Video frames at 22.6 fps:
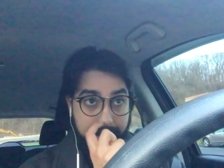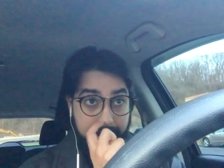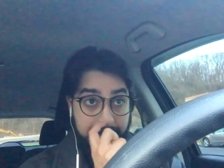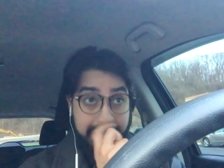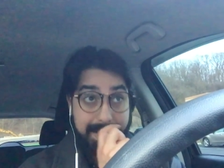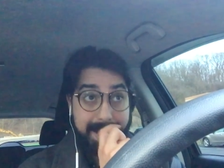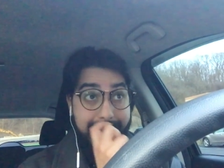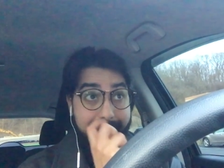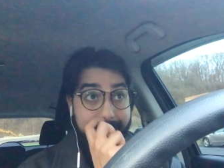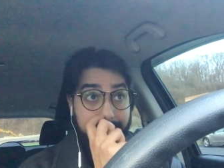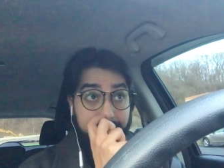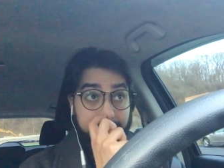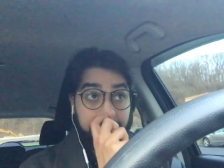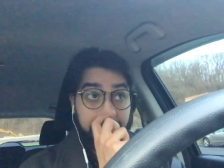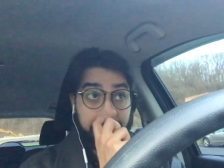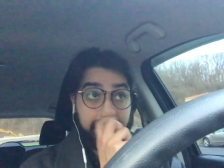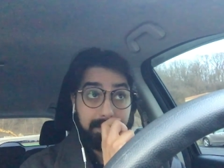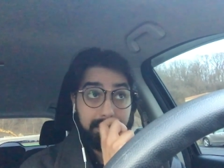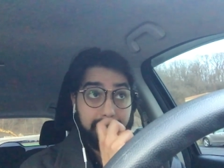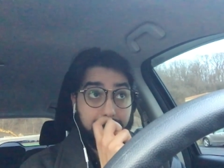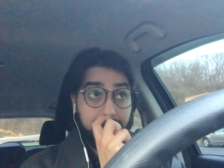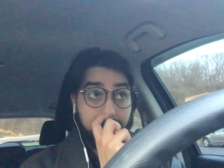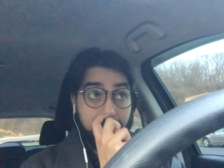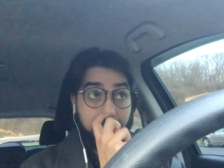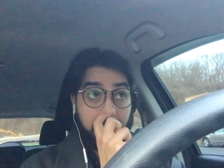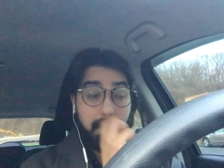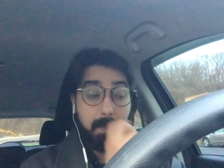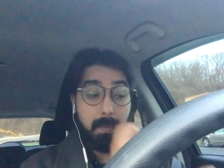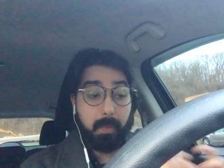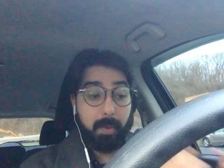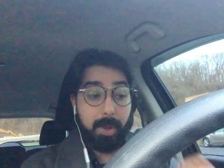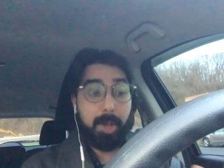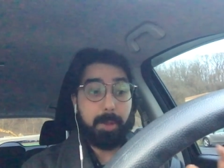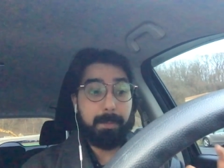that
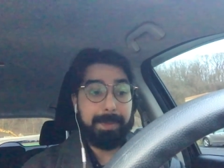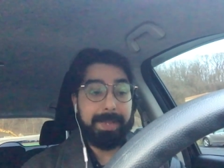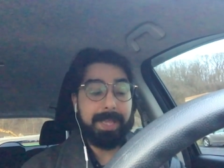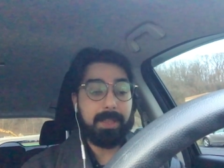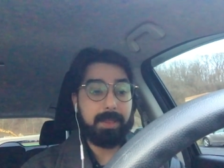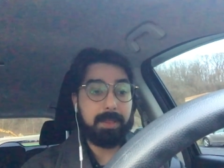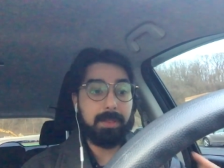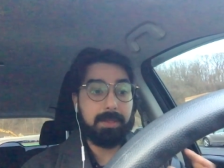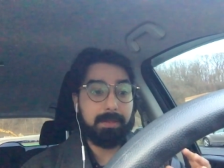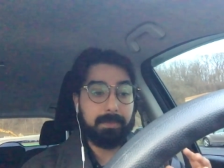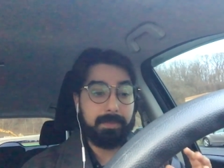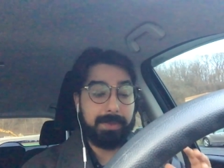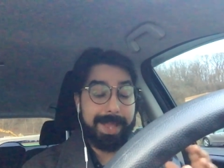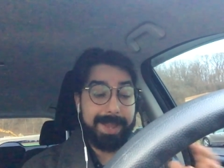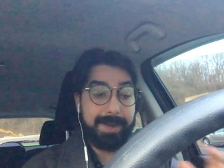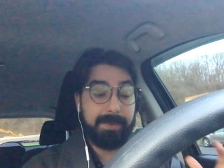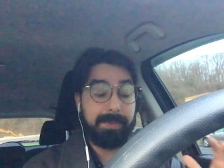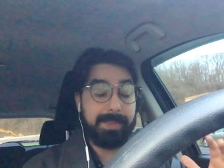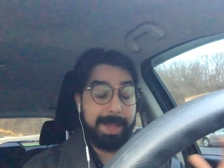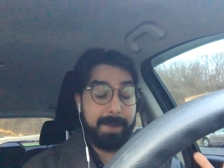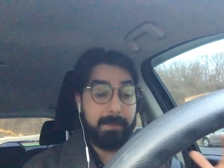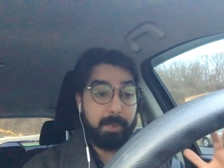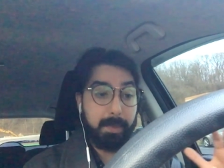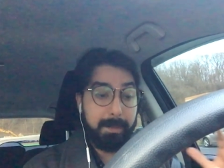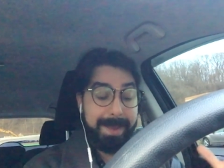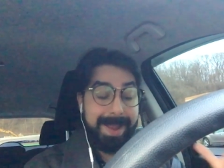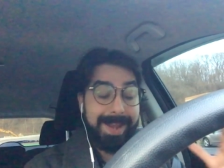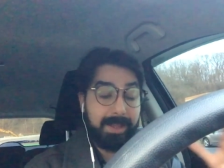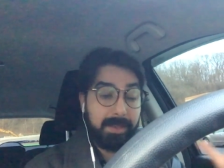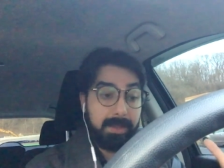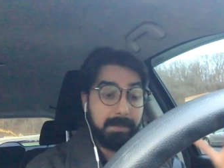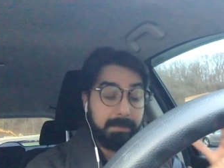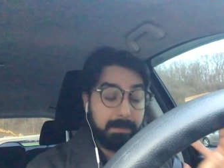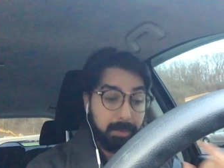will be that that will
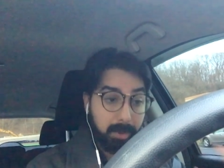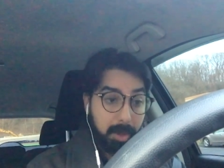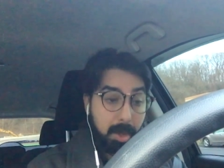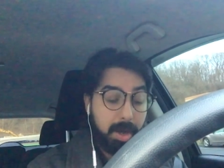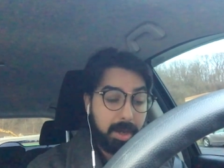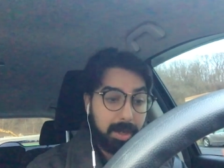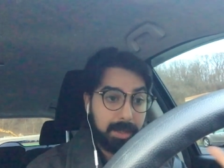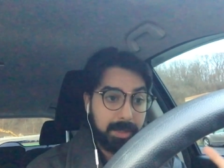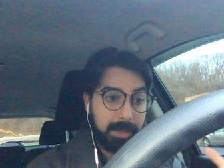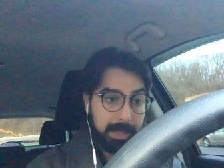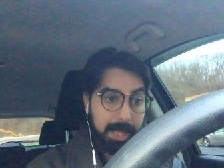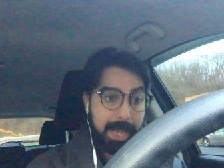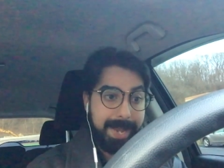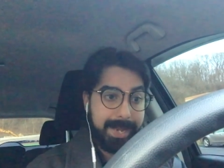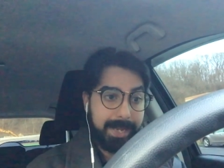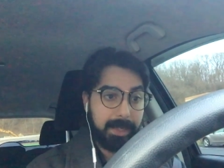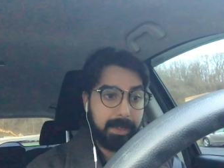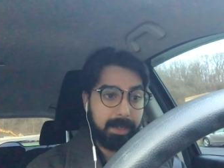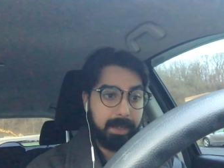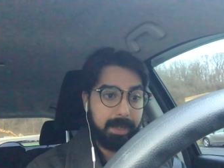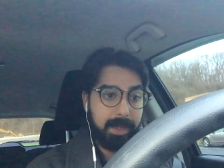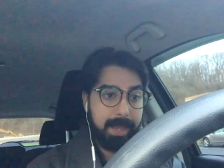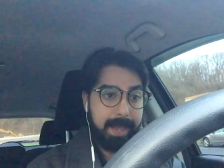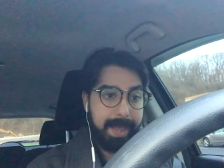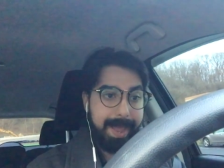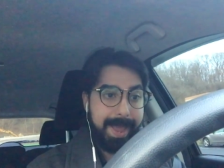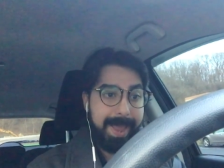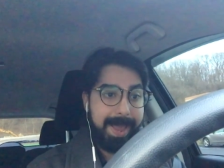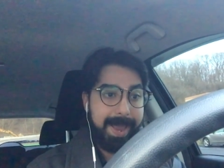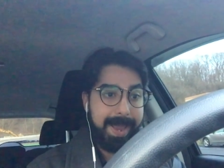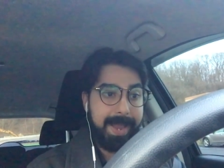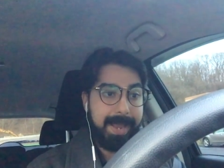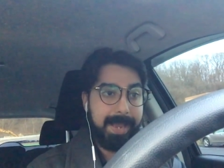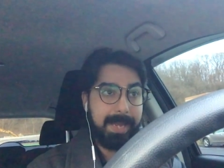make them look like
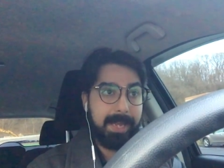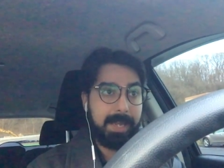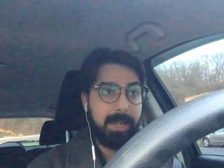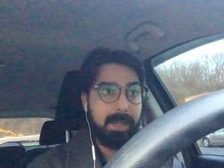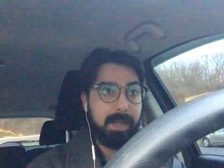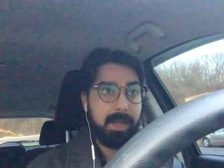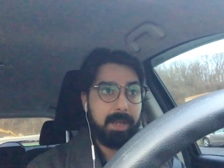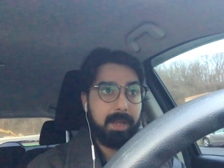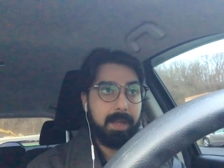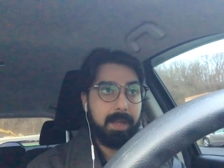a